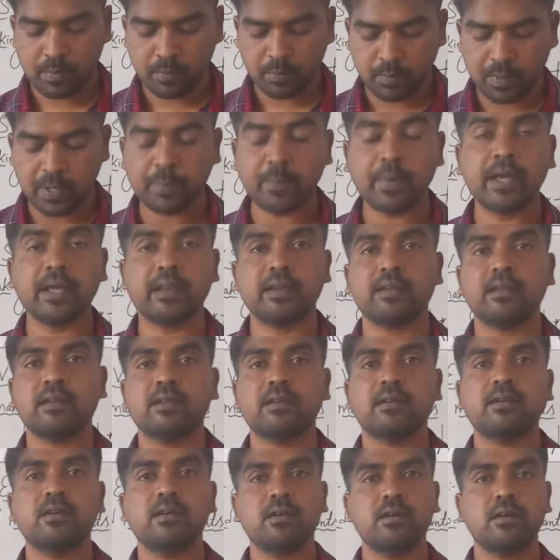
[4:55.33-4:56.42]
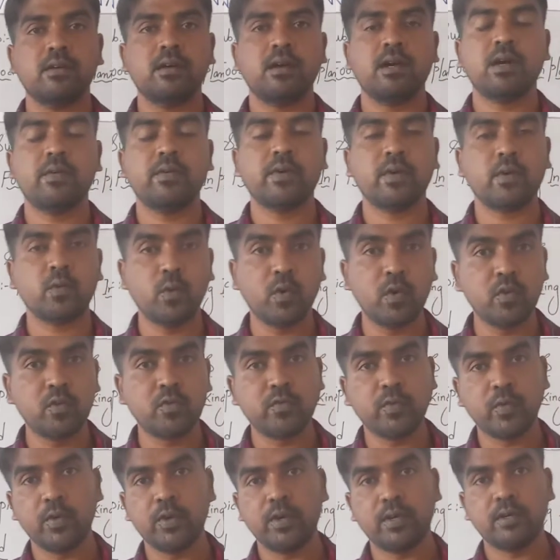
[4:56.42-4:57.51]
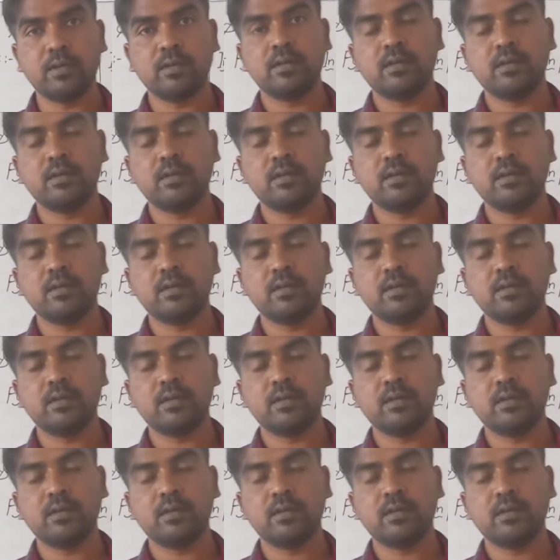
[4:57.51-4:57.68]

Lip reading: prepare our own food